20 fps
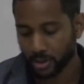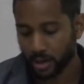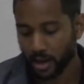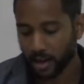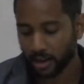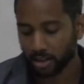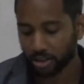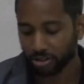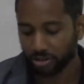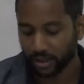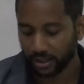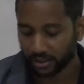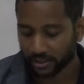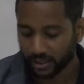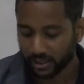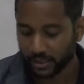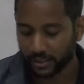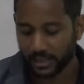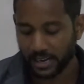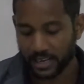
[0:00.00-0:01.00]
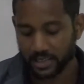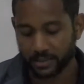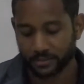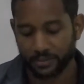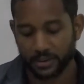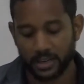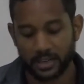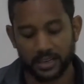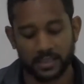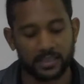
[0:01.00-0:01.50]
are correctly
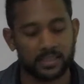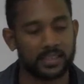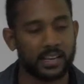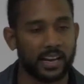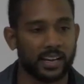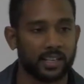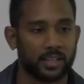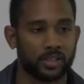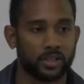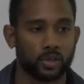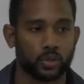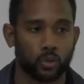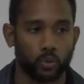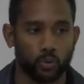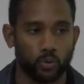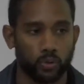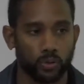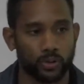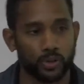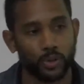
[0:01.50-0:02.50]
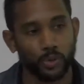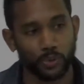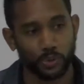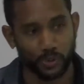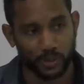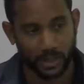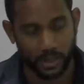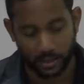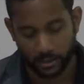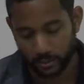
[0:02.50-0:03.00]
classified as science or
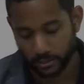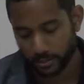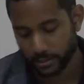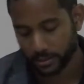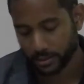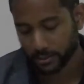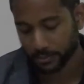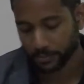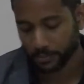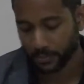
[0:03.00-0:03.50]
pseudoscience.